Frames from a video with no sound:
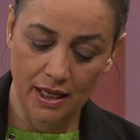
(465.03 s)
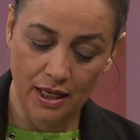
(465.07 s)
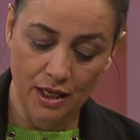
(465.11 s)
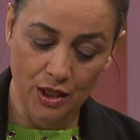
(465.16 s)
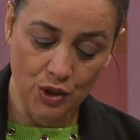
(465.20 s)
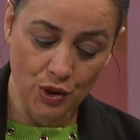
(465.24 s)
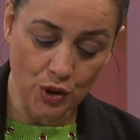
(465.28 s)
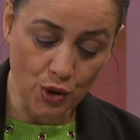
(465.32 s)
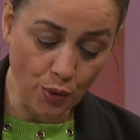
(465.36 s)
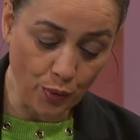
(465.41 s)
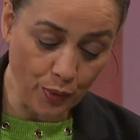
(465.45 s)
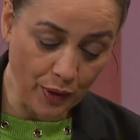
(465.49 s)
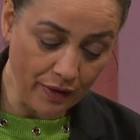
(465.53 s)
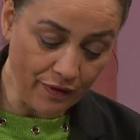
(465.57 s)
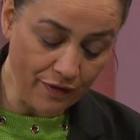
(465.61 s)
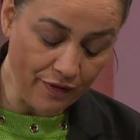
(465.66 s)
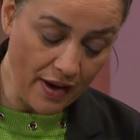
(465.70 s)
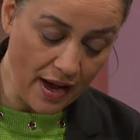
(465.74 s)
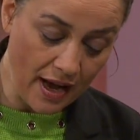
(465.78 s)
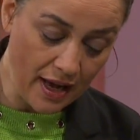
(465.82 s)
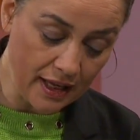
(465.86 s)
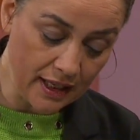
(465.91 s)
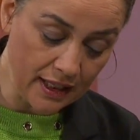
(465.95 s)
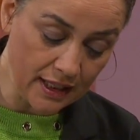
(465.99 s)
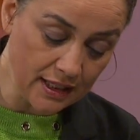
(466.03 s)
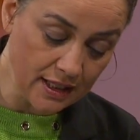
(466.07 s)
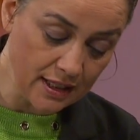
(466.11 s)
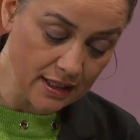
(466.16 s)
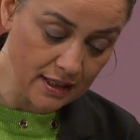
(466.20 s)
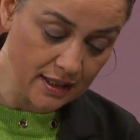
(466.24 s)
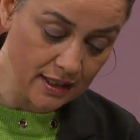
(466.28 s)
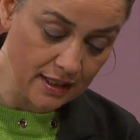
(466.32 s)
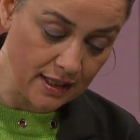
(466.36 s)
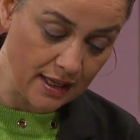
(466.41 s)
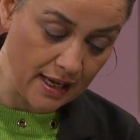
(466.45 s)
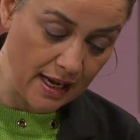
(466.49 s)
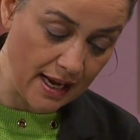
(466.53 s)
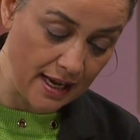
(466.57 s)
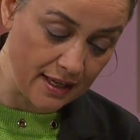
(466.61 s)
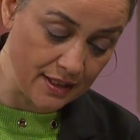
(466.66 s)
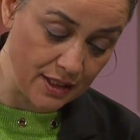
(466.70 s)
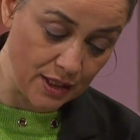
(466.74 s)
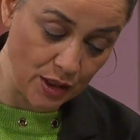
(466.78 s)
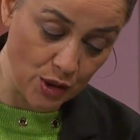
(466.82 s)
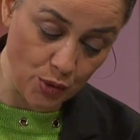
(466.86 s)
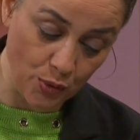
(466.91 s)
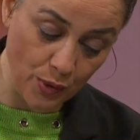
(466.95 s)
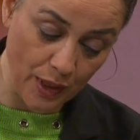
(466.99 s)
So we find a
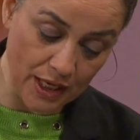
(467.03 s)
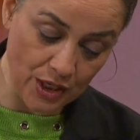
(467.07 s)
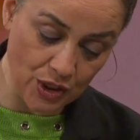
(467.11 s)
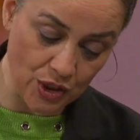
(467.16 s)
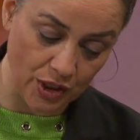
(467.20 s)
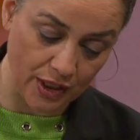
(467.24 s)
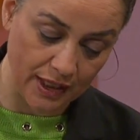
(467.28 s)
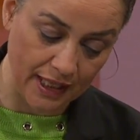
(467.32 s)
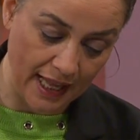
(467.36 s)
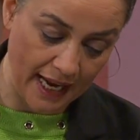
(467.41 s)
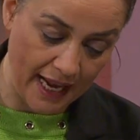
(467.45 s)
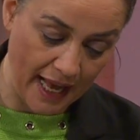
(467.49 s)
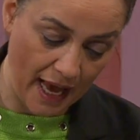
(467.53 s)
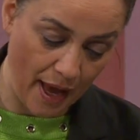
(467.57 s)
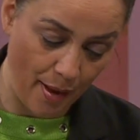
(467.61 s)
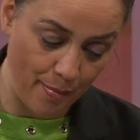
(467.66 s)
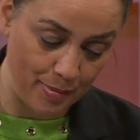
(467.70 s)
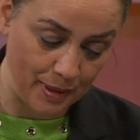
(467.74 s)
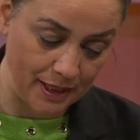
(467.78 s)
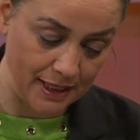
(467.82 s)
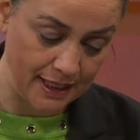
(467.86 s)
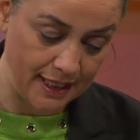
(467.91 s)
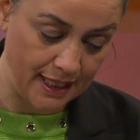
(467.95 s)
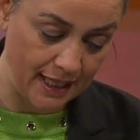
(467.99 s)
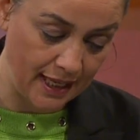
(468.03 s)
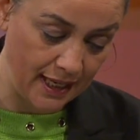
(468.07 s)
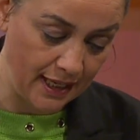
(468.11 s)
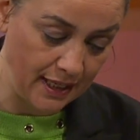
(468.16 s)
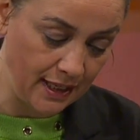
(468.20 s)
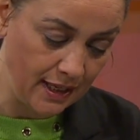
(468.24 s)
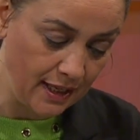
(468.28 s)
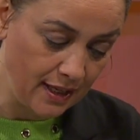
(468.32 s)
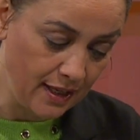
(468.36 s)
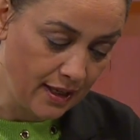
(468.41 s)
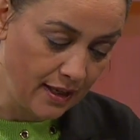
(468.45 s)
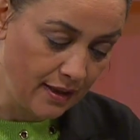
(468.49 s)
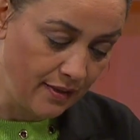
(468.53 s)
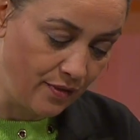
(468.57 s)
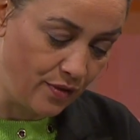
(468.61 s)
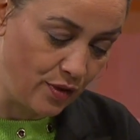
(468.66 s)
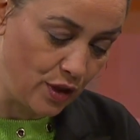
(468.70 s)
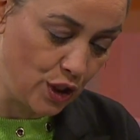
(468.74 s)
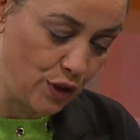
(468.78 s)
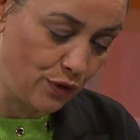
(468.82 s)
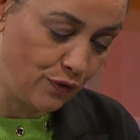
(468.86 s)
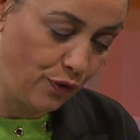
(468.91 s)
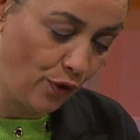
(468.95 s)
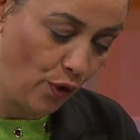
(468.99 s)
situation that happens then.
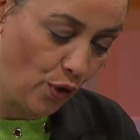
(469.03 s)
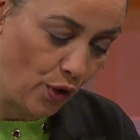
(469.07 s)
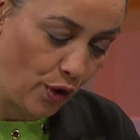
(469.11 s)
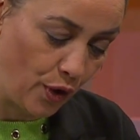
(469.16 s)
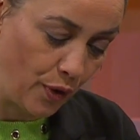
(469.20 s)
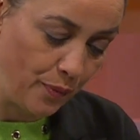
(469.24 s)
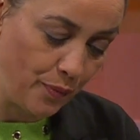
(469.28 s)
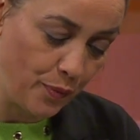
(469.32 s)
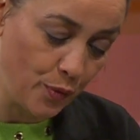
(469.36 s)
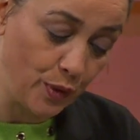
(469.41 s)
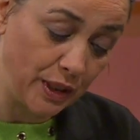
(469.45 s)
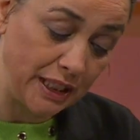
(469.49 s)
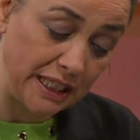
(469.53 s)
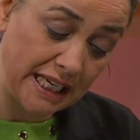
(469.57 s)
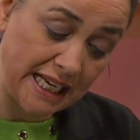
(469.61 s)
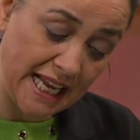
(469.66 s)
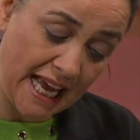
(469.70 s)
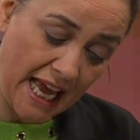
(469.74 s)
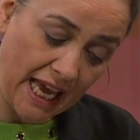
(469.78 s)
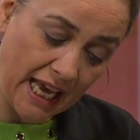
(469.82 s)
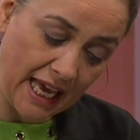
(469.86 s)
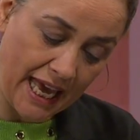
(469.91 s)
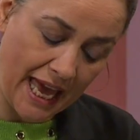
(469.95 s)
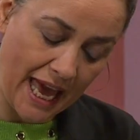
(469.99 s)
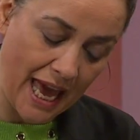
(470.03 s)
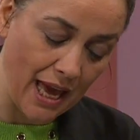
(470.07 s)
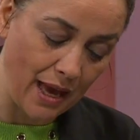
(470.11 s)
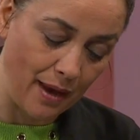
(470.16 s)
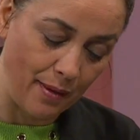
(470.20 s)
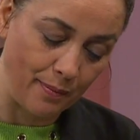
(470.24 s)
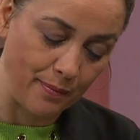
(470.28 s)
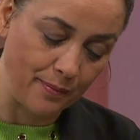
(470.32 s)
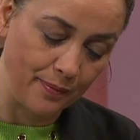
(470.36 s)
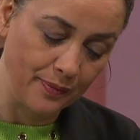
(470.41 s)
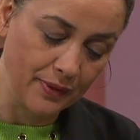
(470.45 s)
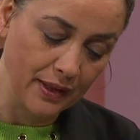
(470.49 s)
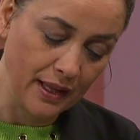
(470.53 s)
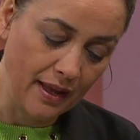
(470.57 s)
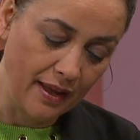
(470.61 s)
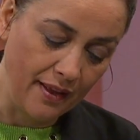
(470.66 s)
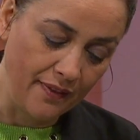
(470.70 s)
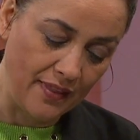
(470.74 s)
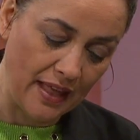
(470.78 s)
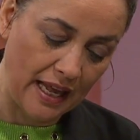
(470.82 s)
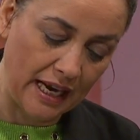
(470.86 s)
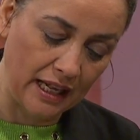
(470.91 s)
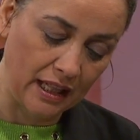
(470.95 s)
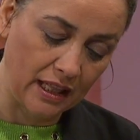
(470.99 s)
Verse 4, when the day came
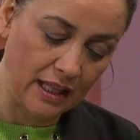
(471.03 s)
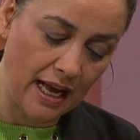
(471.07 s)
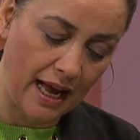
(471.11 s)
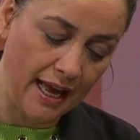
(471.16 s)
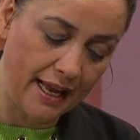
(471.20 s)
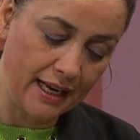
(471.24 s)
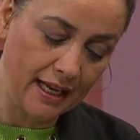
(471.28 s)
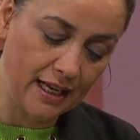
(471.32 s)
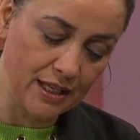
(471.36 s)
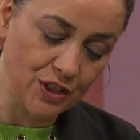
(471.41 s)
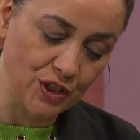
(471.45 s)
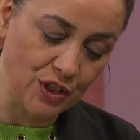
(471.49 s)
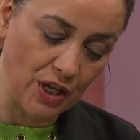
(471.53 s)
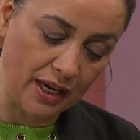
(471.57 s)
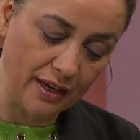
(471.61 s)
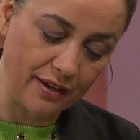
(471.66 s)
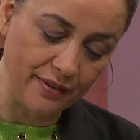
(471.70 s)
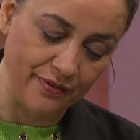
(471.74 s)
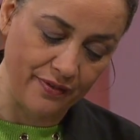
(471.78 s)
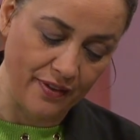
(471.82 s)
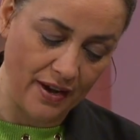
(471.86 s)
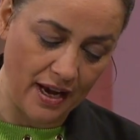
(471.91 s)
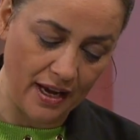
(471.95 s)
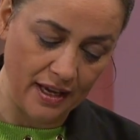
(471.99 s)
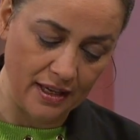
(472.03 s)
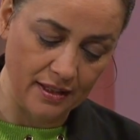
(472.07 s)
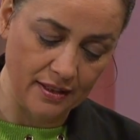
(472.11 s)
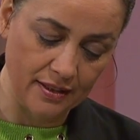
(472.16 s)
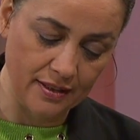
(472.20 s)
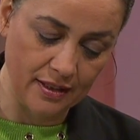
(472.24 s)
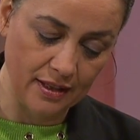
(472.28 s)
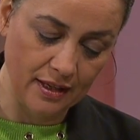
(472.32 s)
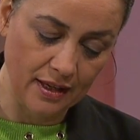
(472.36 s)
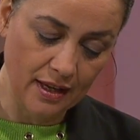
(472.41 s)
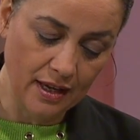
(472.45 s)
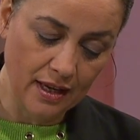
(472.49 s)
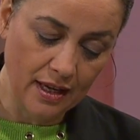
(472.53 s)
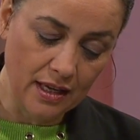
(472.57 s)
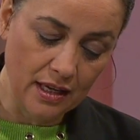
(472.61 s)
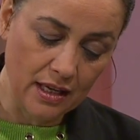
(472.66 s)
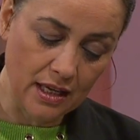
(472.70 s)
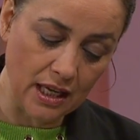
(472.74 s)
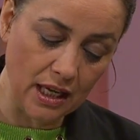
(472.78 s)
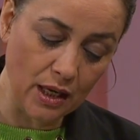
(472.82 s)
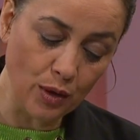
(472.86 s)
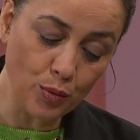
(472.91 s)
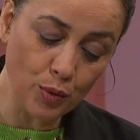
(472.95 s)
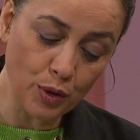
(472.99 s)
that Elkanah sacrificed,
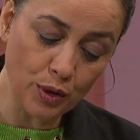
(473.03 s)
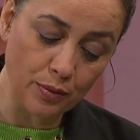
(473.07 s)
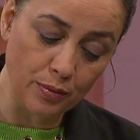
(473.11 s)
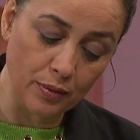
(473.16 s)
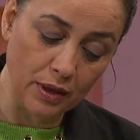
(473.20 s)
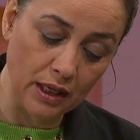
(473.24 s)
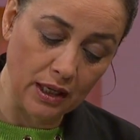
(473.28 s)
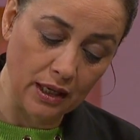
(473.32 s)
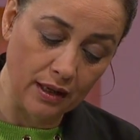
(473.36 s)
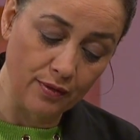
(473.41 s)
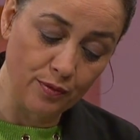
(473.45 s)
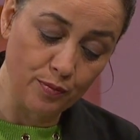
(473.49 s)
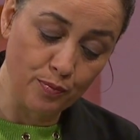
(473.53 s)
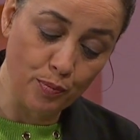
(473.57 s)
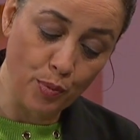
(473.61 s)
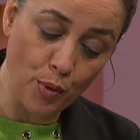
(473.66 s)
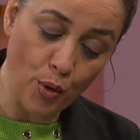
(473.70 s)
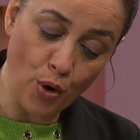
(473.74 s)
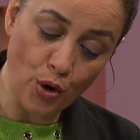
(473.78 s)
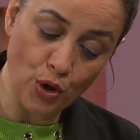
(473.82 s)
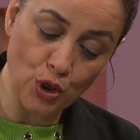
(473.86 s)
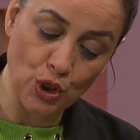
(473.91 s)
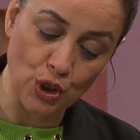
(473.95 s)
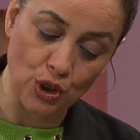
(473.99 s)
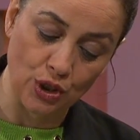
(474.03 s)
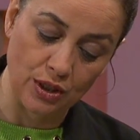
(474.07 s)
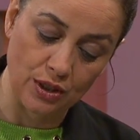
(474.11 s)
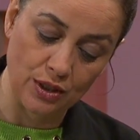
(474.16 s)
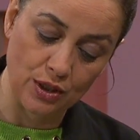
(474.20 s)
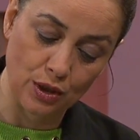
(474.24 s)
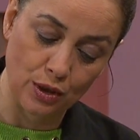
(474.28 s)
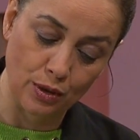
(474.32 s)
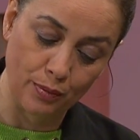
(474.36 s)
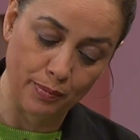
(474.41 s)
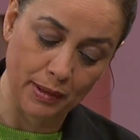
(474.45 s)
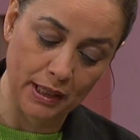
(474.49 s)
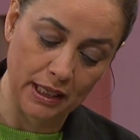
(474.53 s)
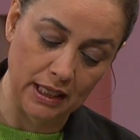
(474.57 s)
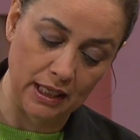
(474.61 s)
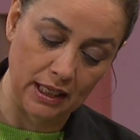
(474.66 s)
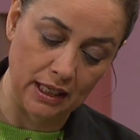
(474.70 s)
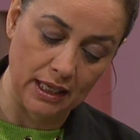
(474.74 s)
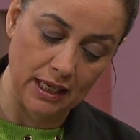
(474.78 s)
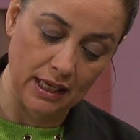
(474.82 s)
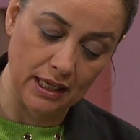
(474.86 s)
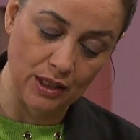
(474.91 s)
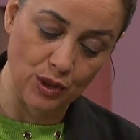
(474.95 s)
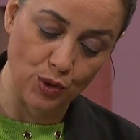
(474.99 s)
he would give portions to
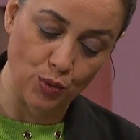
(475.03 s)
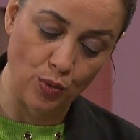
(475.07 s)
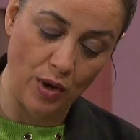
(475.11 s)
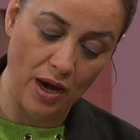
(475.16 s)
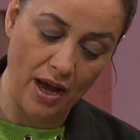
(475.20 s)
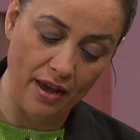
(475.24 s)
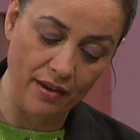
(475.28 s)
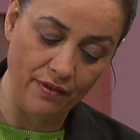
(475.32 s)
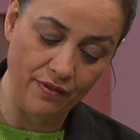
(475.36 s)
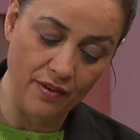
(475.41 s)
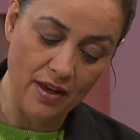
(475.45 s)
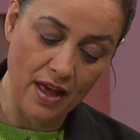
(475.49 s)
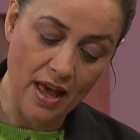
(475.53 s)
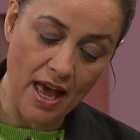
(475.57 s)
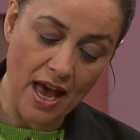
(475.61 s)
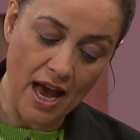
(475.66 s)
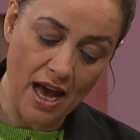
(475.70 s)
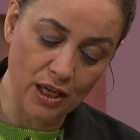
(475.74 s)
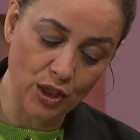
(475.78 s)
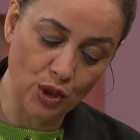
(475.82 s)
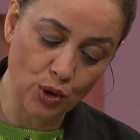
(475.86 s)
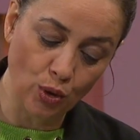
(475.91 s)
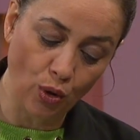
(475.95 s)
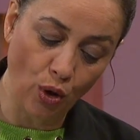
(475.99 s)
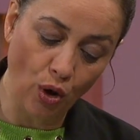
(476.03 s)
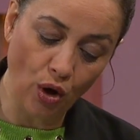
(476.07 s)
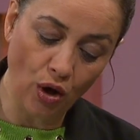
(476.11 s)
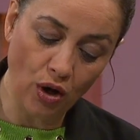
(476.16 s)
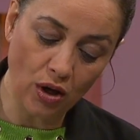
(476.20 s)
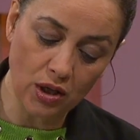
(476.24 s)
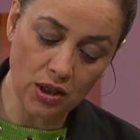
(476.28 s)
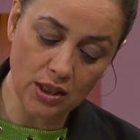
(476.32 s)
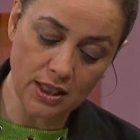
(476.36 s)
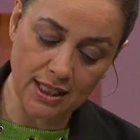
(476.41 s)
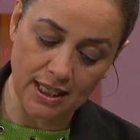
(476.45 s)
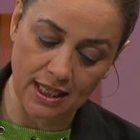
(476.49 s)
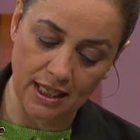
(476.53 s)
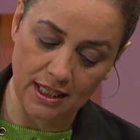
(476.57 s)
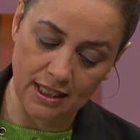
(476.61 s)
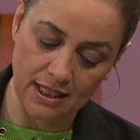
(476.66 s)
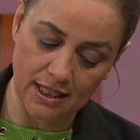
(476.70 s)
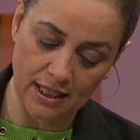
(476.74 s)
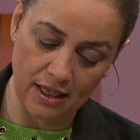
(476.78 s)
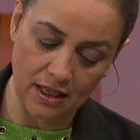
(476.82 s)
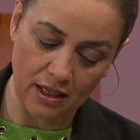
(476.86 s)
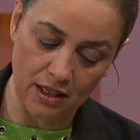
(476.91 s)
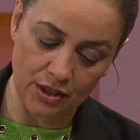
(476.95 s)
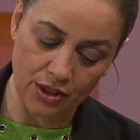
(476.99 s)
Peninnah, his wife, and to all her sons
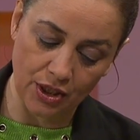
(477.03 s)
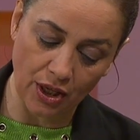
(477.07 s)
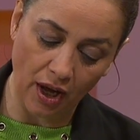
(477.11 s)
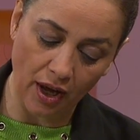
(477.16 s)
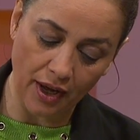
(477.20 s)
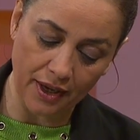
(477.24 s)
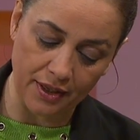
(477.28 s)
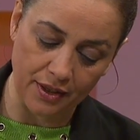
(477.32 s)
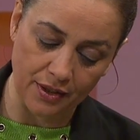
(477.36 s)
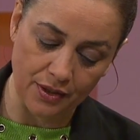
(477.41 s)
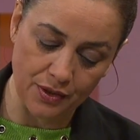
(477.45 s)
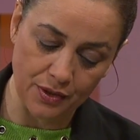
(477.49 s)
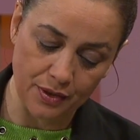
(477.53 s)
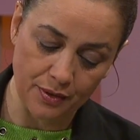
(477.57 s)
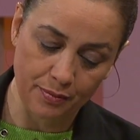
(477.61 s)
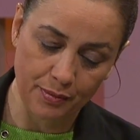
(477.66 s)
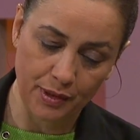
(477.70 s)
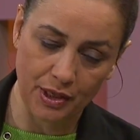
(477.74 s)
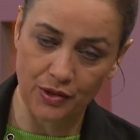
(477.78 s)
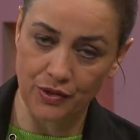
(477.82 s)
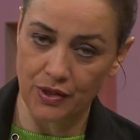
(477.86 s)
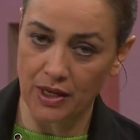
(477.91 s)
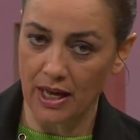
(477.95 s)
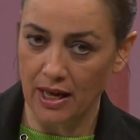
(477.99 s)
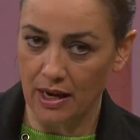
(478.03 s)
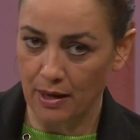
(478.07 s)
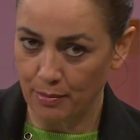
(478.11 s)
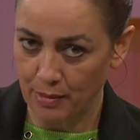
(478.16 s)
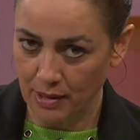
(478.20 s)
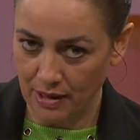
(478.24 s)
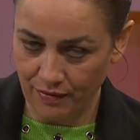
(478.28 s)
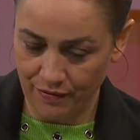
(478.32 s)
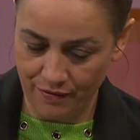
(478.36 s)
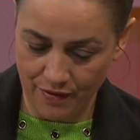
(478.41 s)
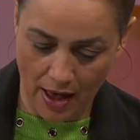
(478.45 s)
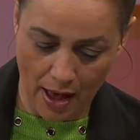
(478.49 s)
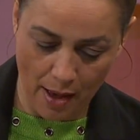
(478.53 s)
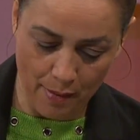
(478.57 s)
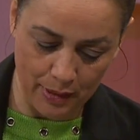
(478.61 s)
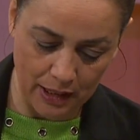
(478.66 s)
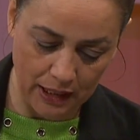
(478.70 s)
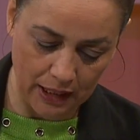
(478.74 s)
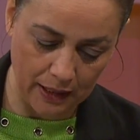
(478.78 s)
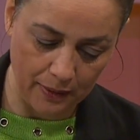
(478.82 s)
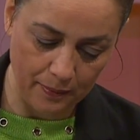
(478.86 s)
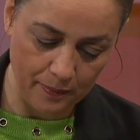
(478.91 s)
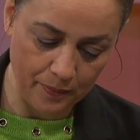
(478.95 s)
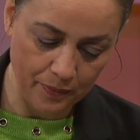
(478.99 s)
and her daughters, because he had a big
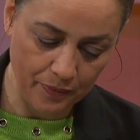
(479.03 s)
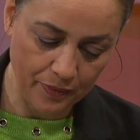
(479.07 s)
family.